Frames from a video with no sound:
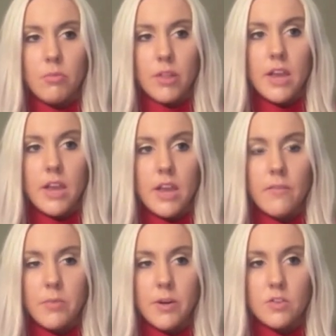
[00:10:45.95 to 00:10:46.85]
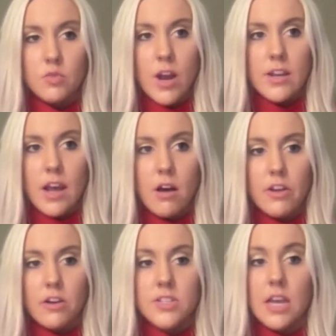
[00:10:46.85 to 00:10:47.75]
playing for the Bears right now
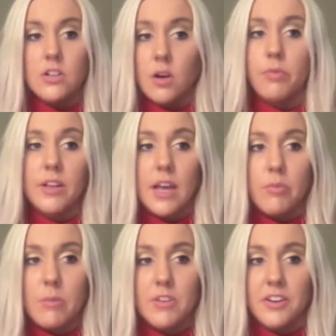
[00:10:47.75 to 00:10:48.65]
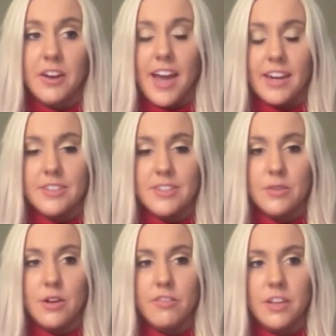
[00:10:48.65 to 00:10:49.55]
that are saying, don't bring that prima donna
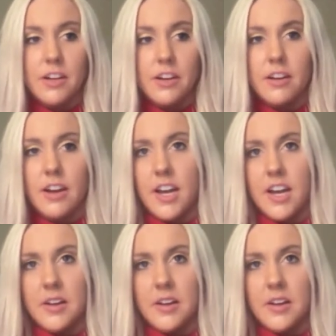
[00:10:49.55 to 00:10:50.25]
attitude over here.